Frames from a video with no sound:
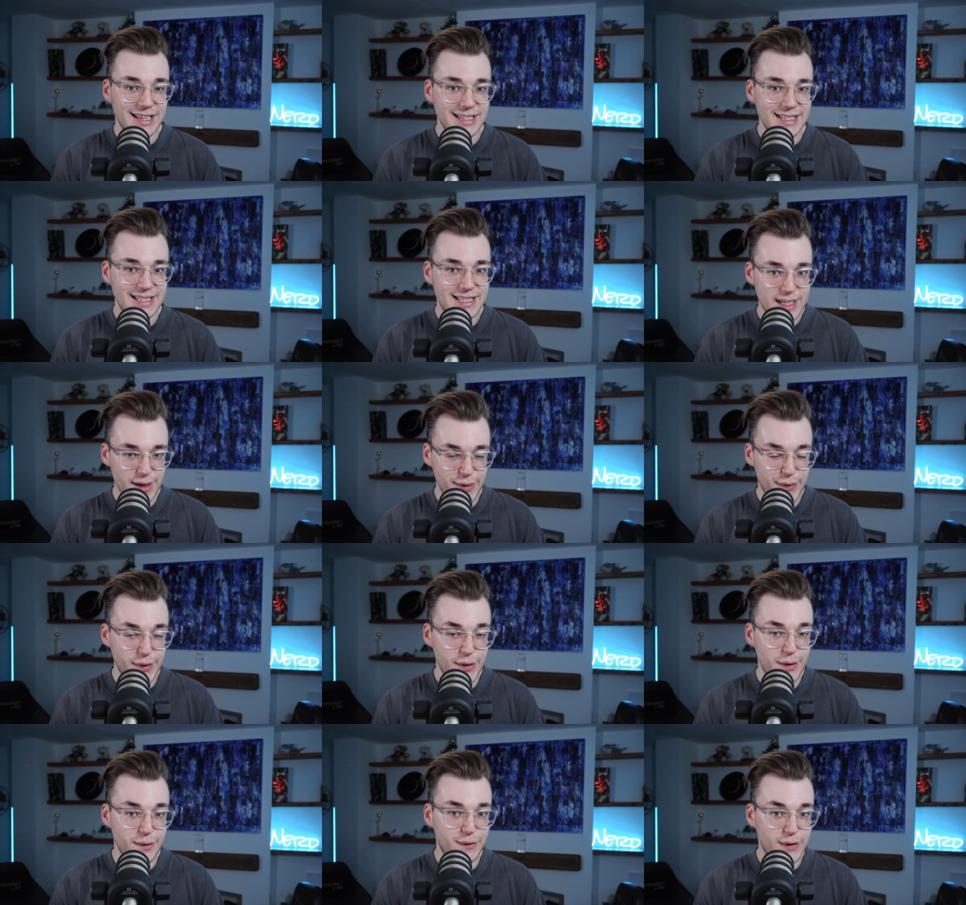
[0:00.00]

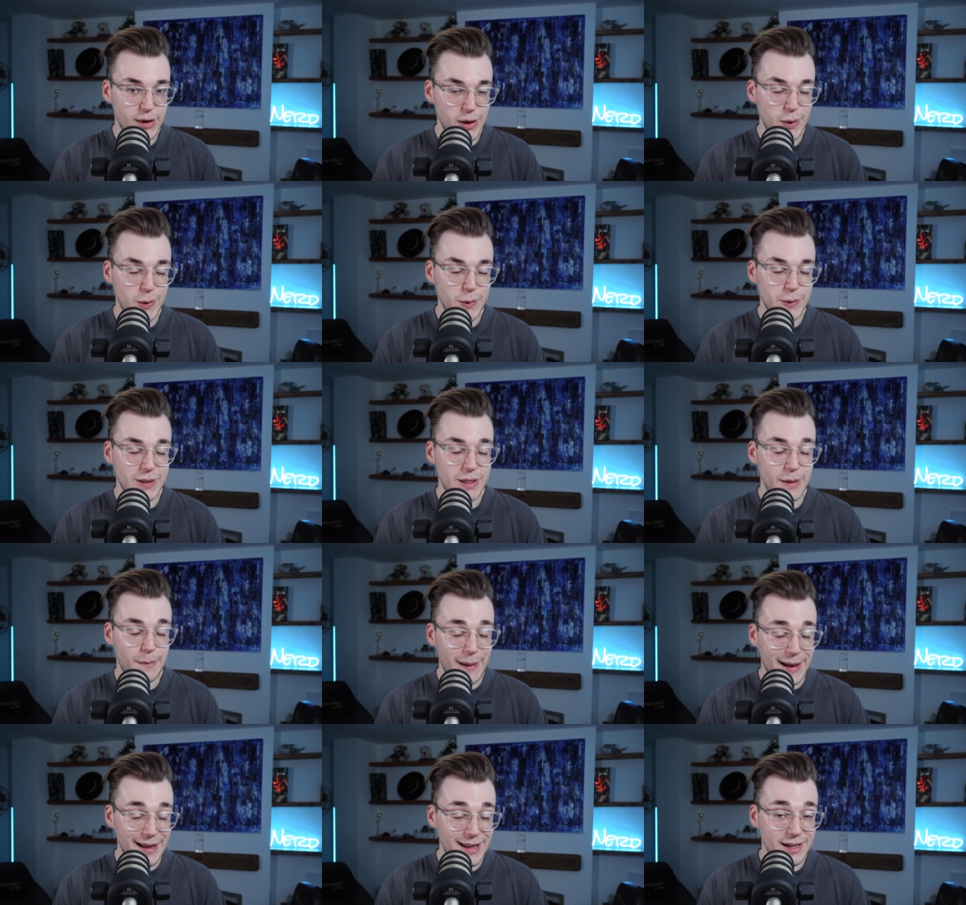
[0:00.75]
different views and
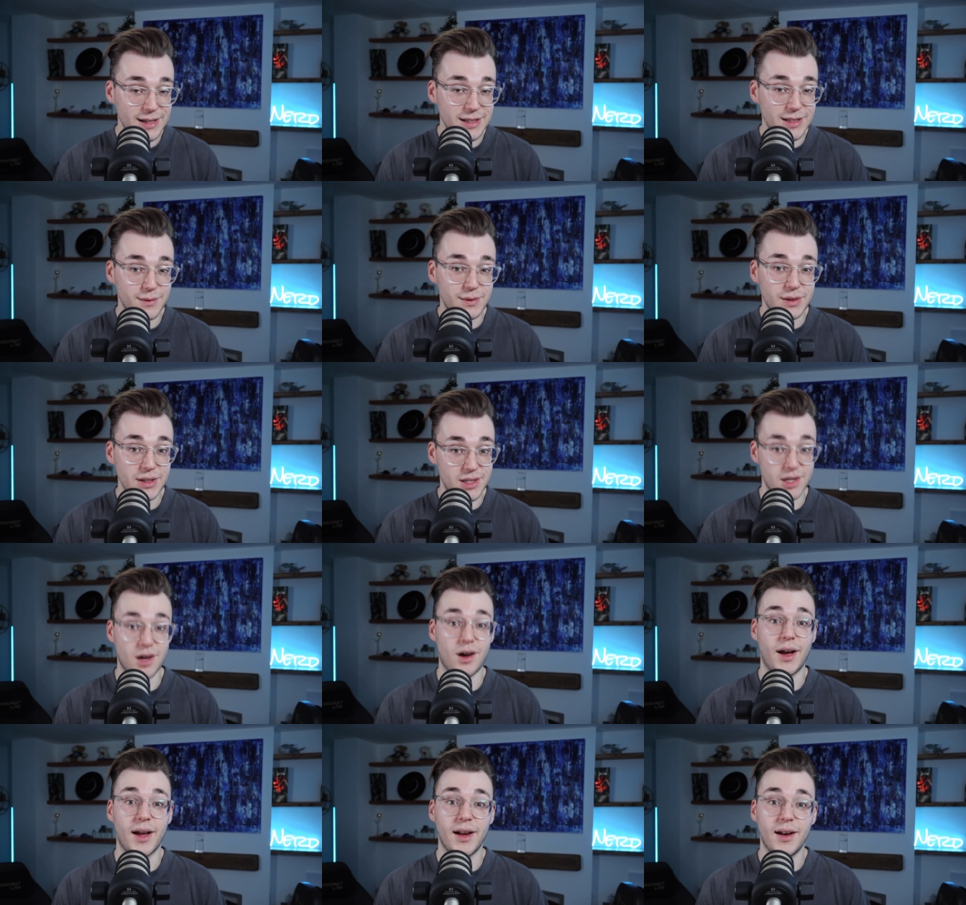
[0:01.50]
opinions of
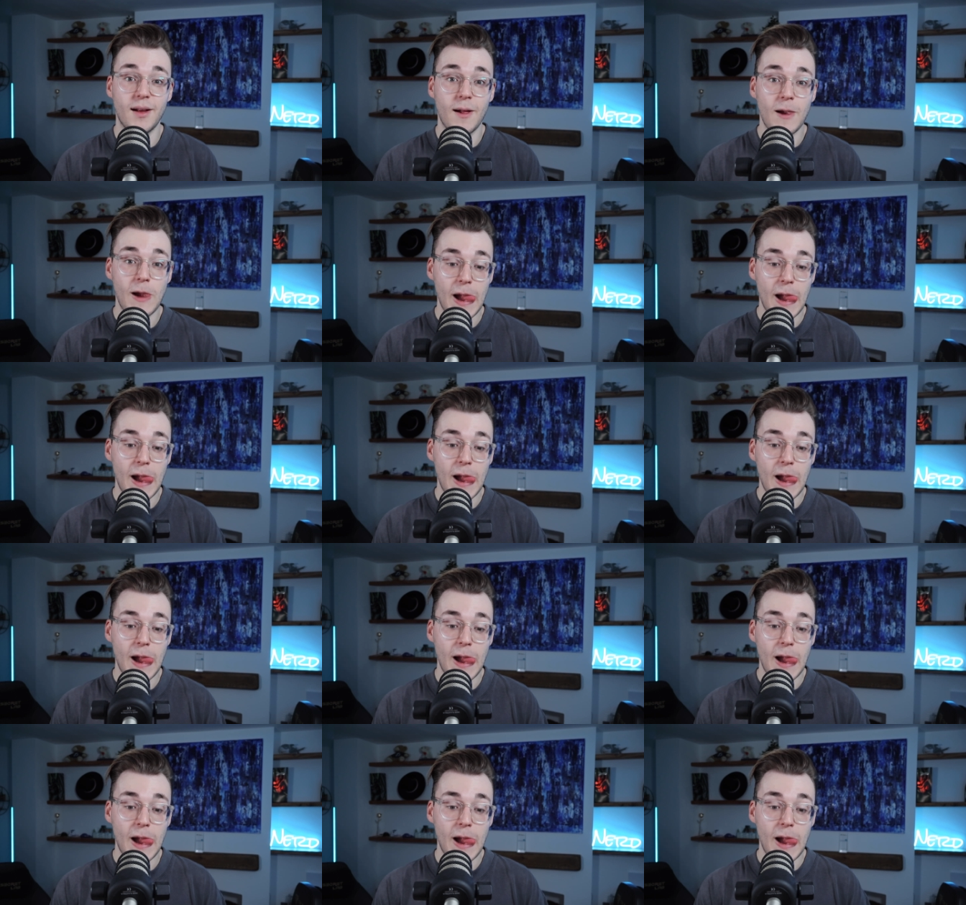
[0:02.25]
design.